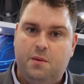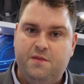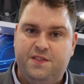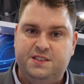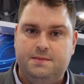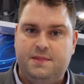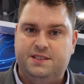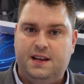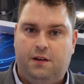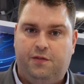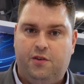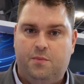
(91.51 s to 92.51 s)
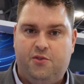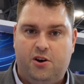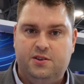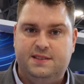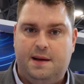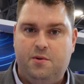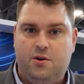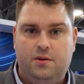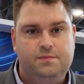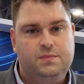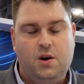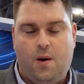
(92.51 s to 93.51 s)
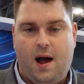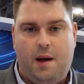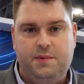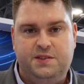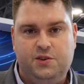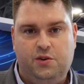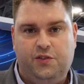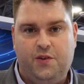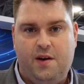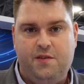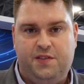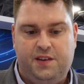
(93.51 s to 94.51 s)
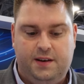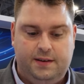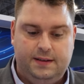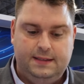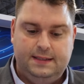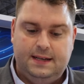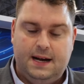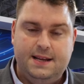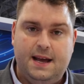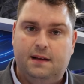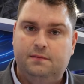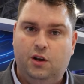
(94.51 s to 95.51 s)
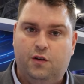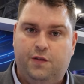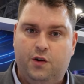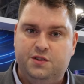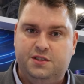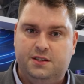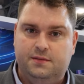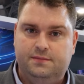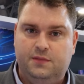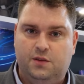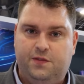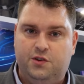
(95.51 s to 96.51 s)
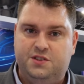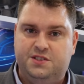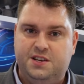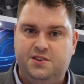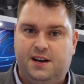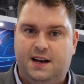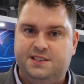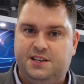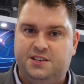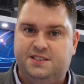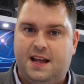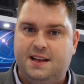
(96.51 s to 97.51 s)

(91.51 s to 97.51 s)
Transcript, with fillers: Come and visit myself for a product demo. Quite happy to go through everything. And yeah, look forward to look forward to seeing you guys in our